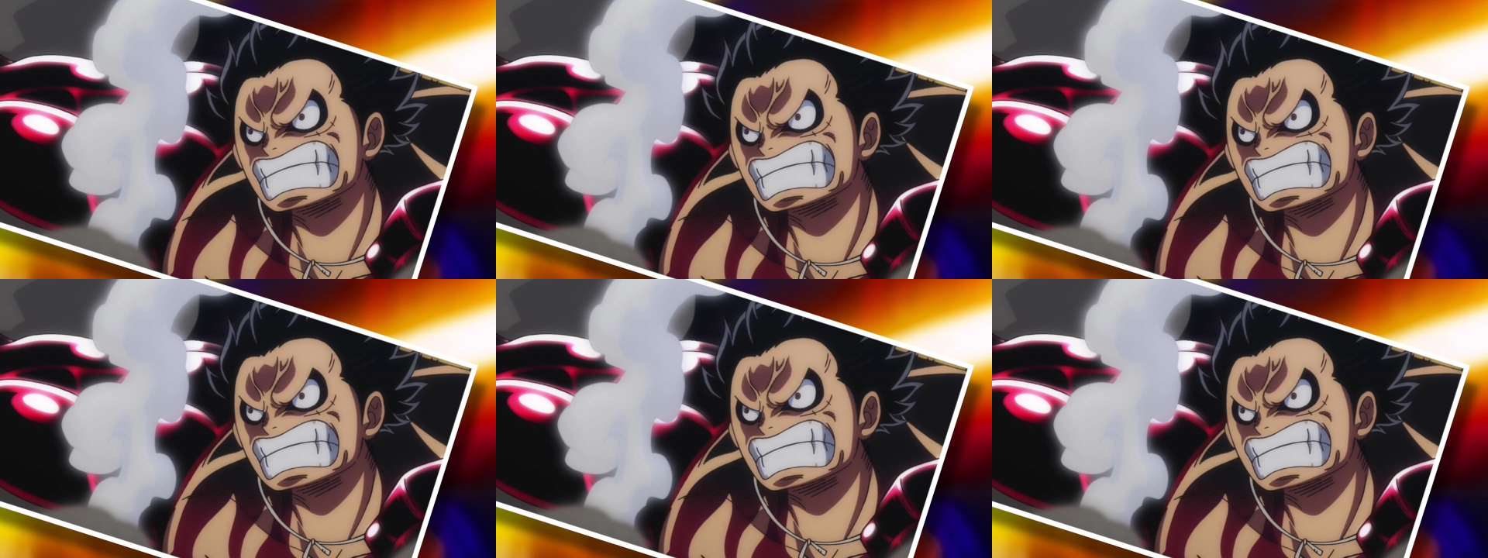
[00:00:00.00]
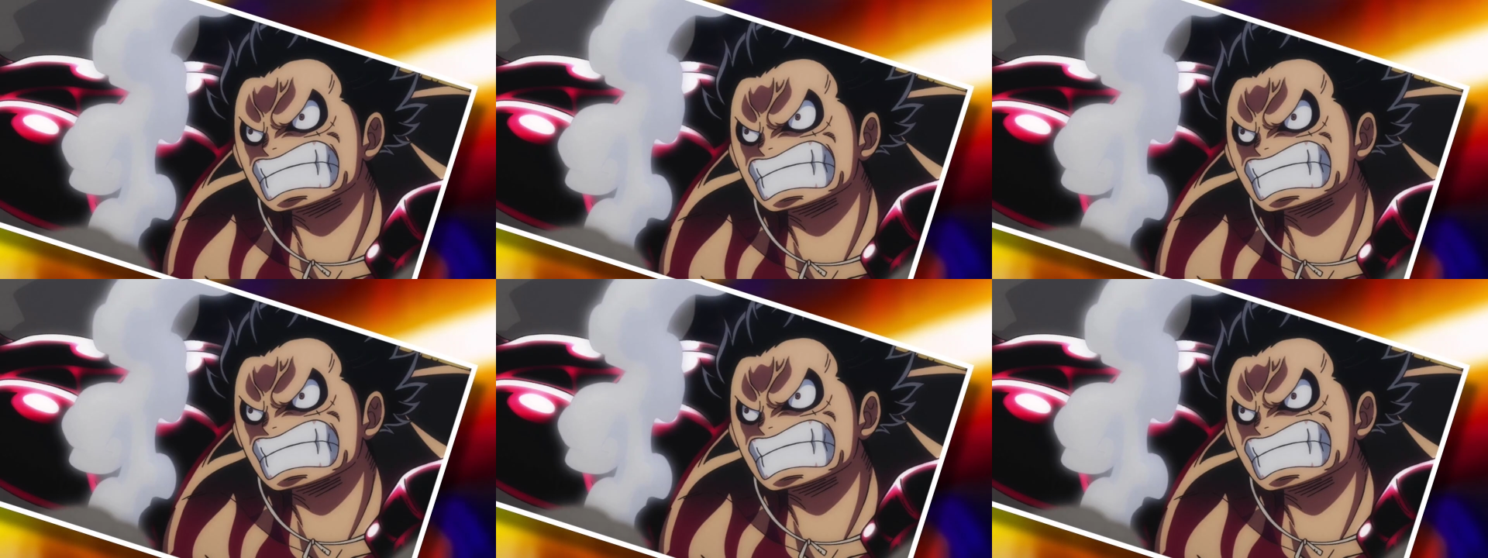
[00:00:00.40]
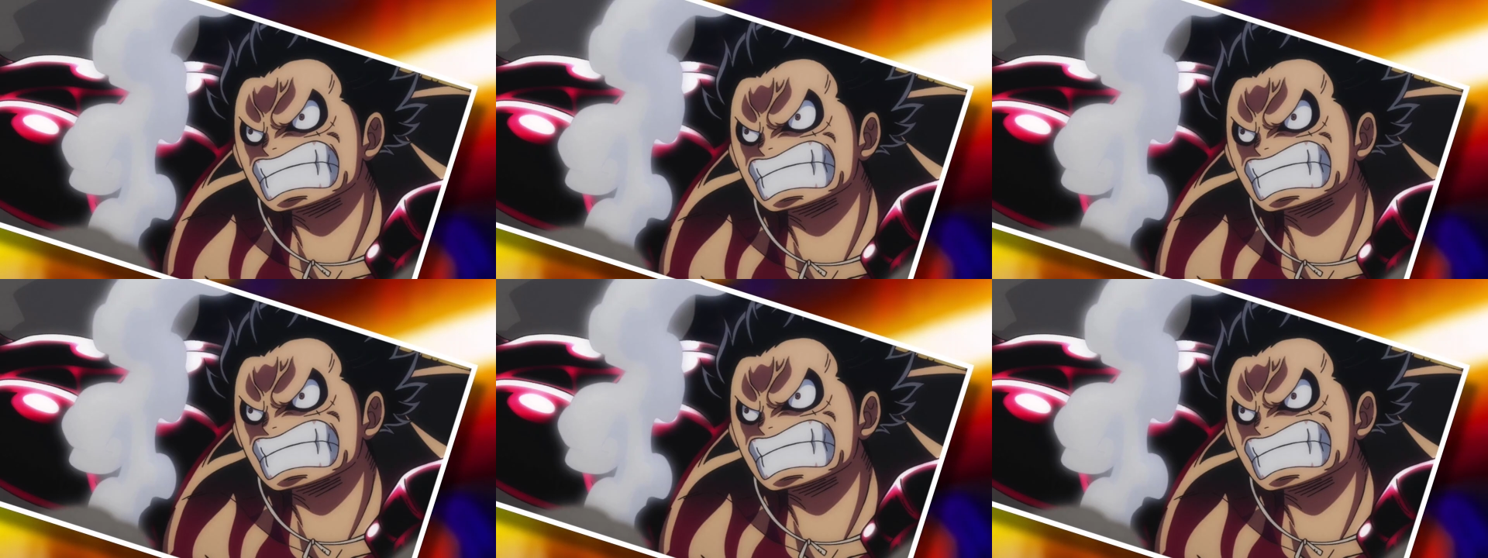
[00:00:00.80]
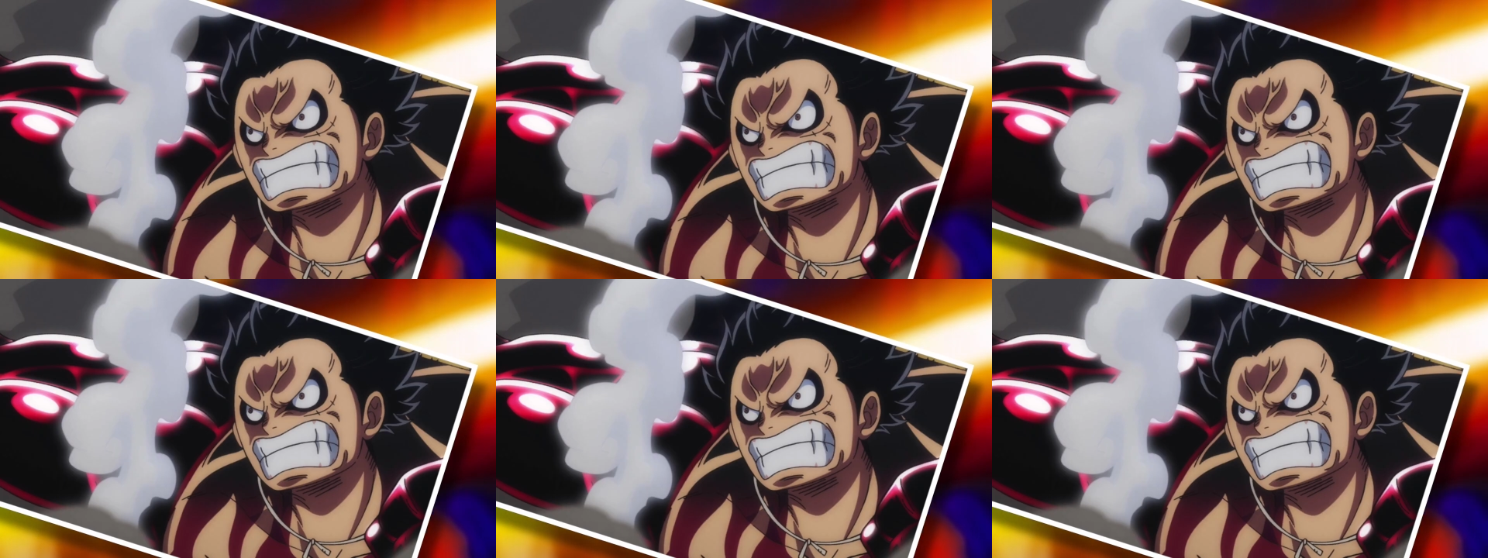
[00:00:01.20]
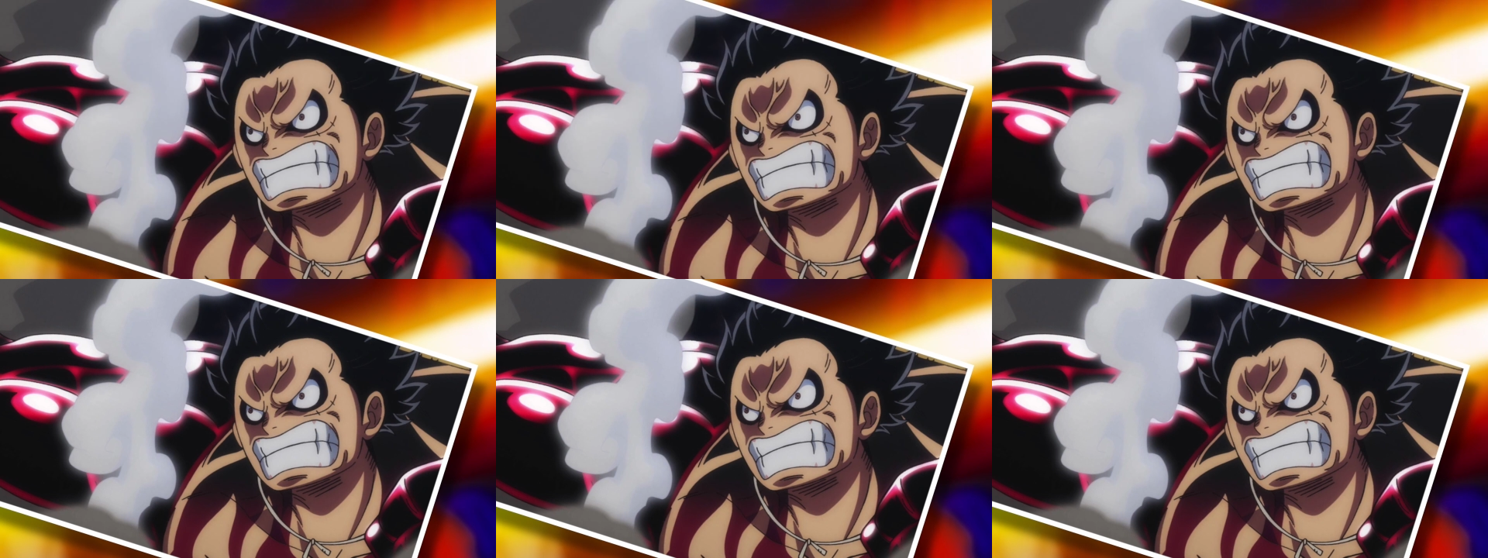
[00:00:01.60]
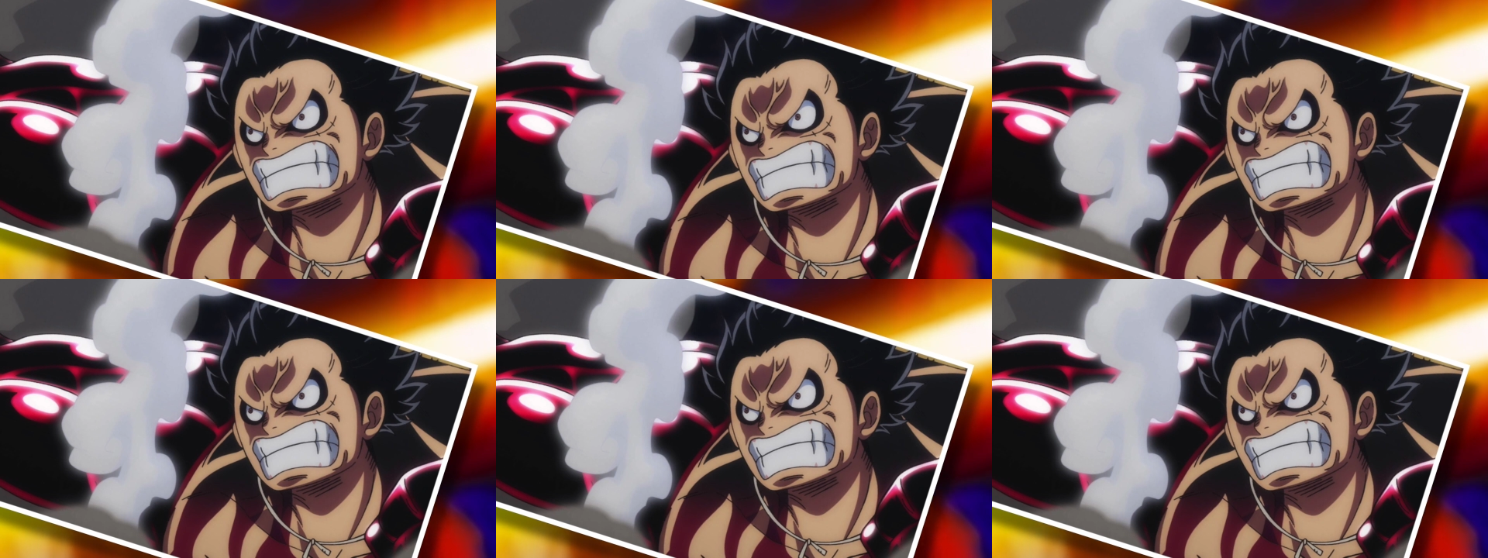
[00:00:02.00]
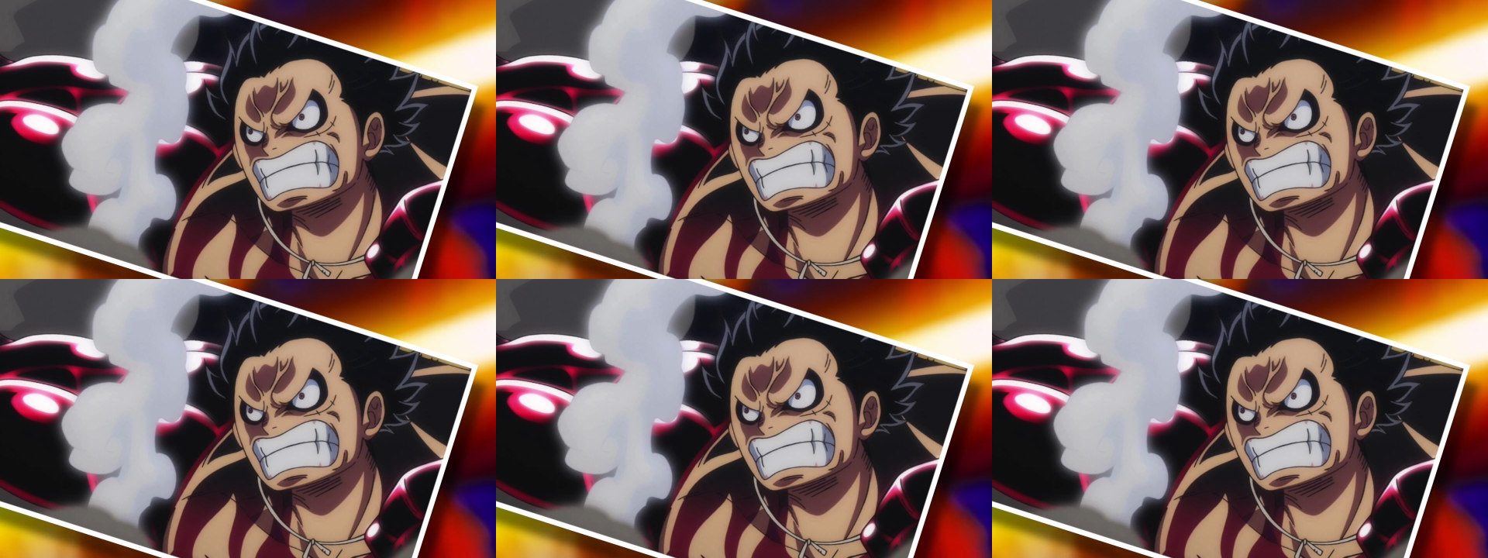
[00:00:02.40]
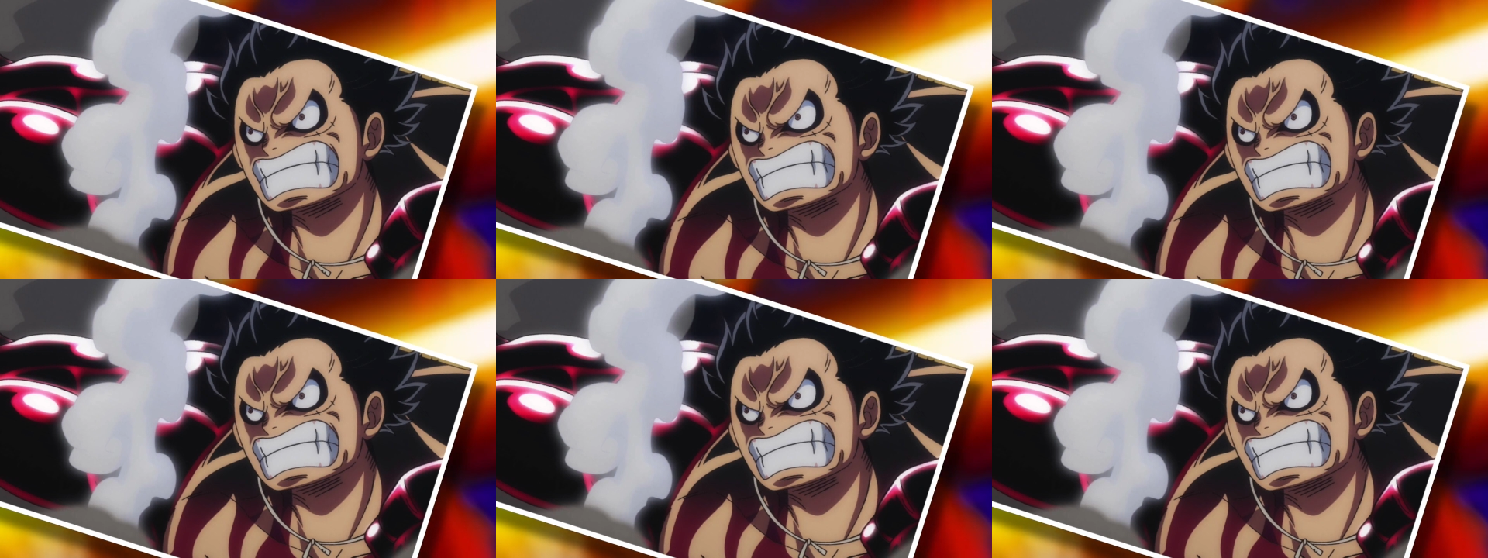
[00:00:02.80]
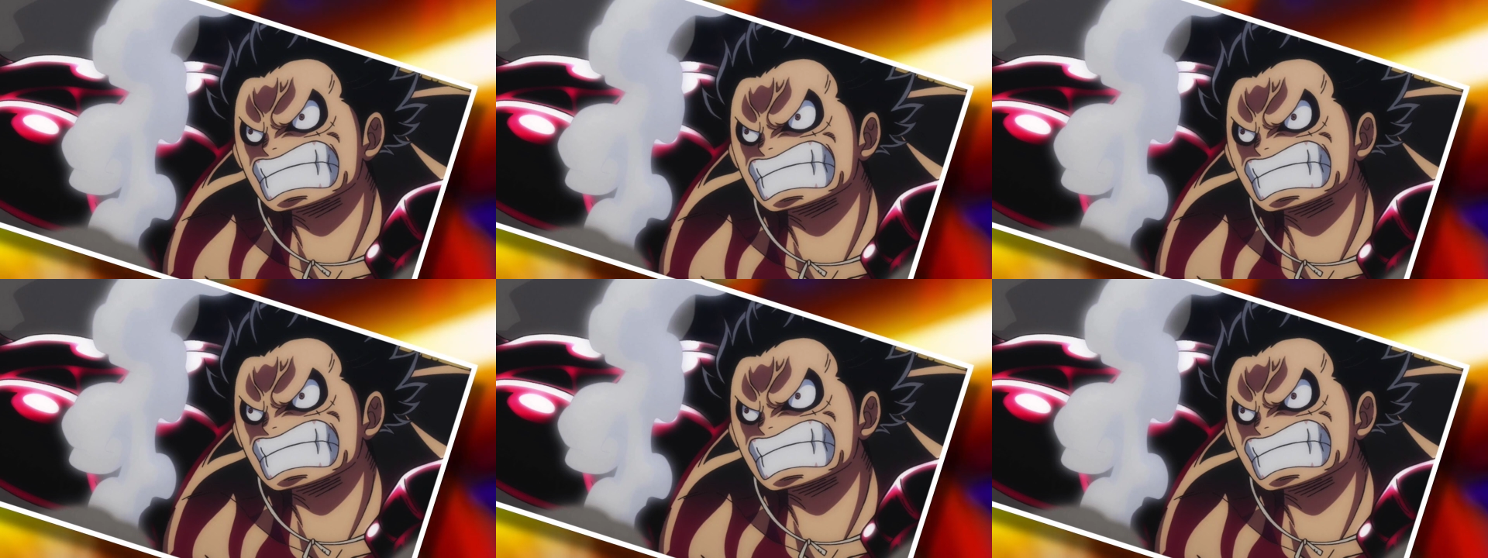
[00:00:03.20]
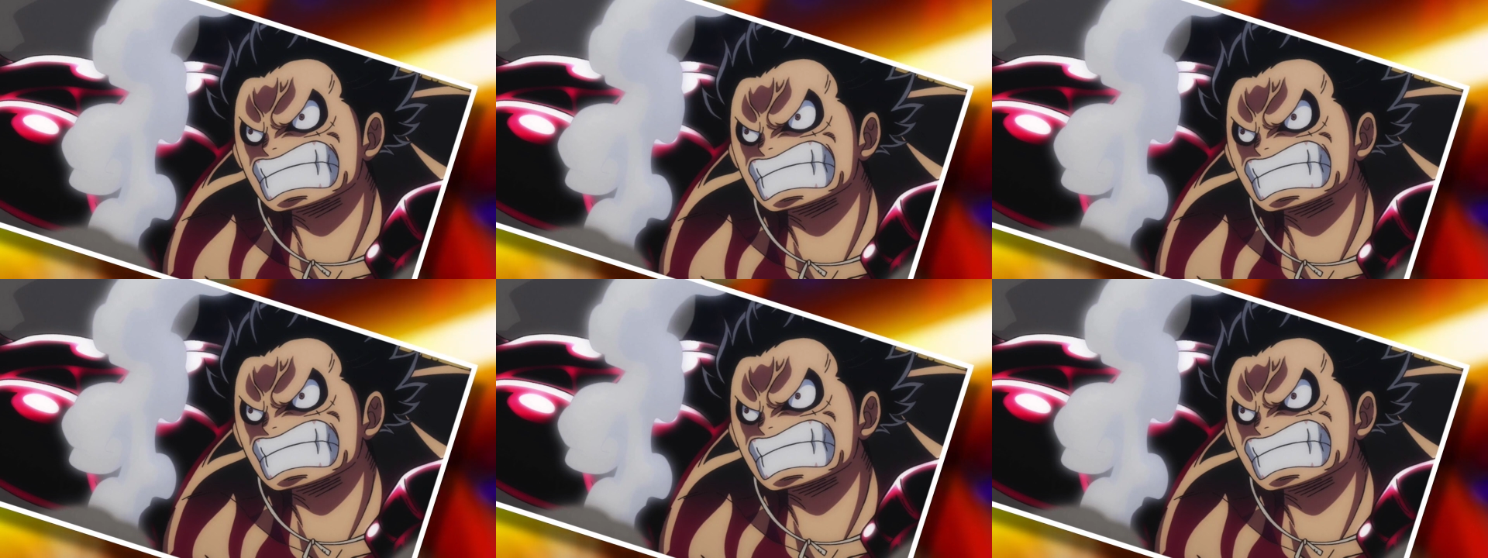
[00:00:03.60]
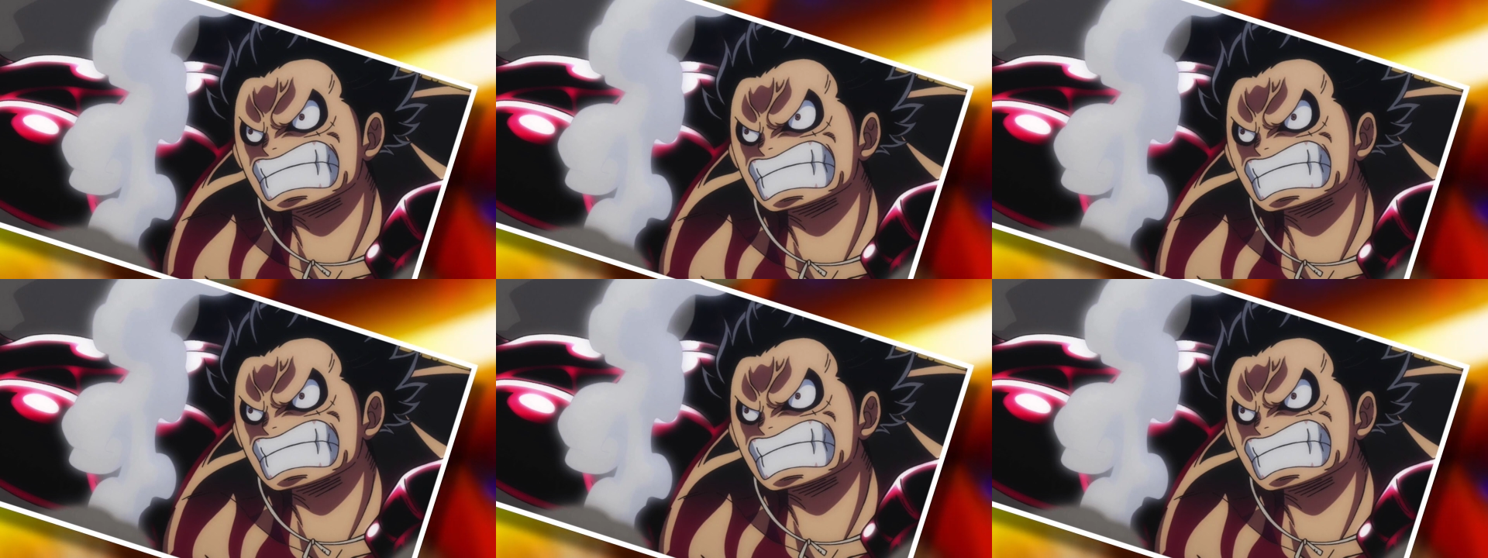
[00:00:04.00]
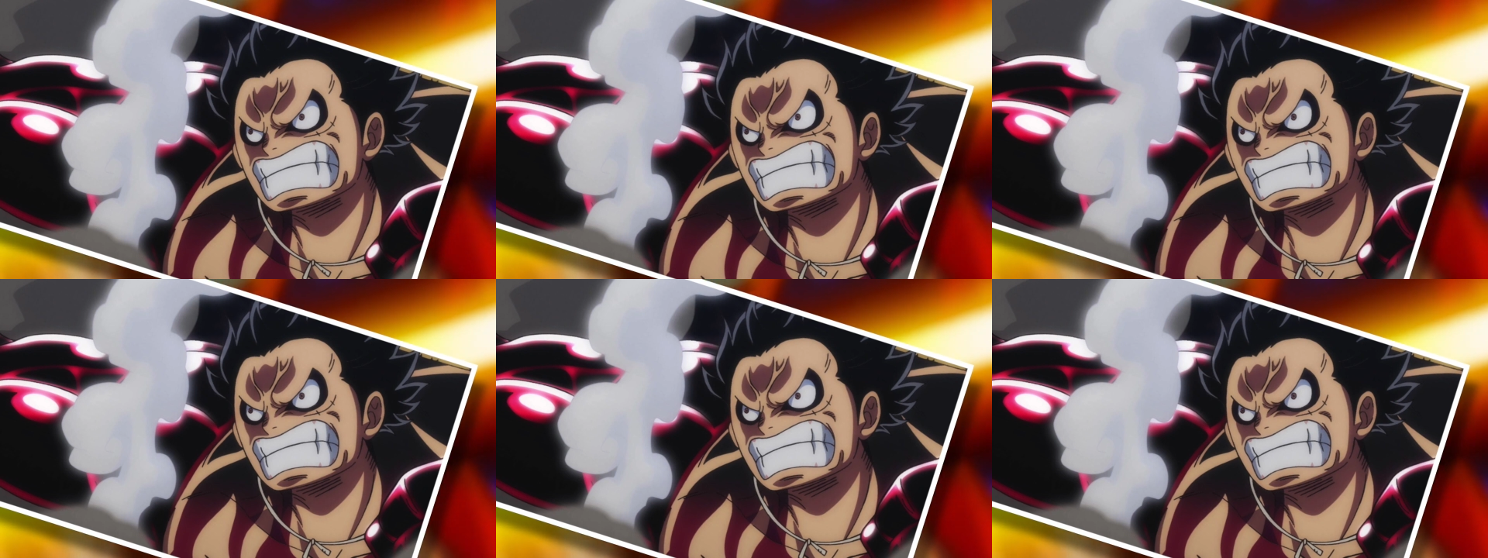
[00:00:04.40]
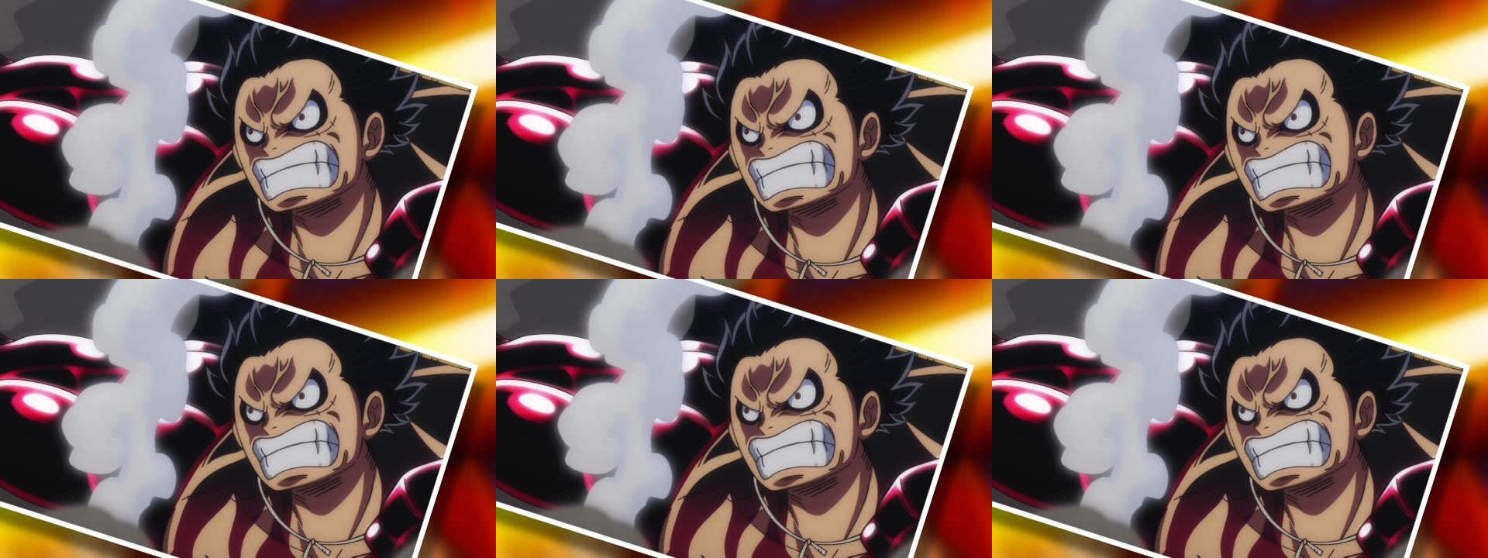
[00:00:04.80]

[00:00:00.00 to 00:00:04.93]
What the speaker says: (no speaker visible)